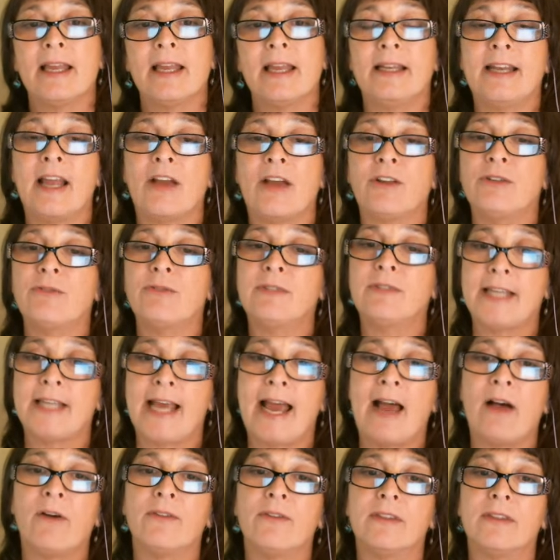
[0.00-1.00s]
and now you
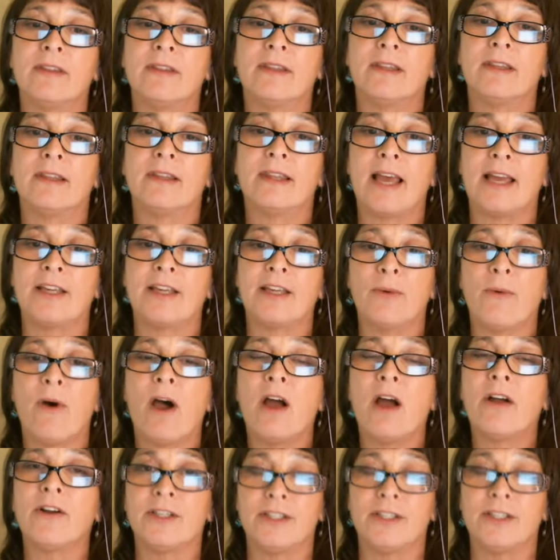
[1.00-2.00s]
doubt that you
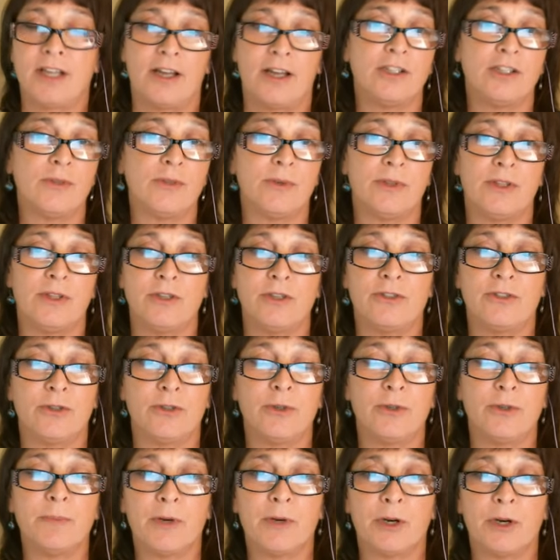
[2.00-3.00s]
are in touch with your
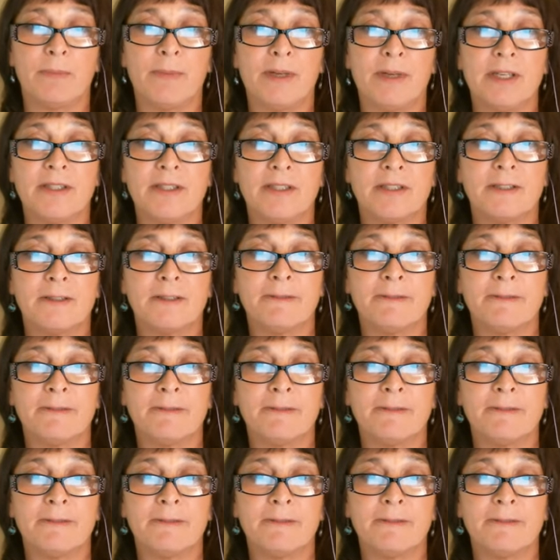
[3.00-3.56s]
true purpose.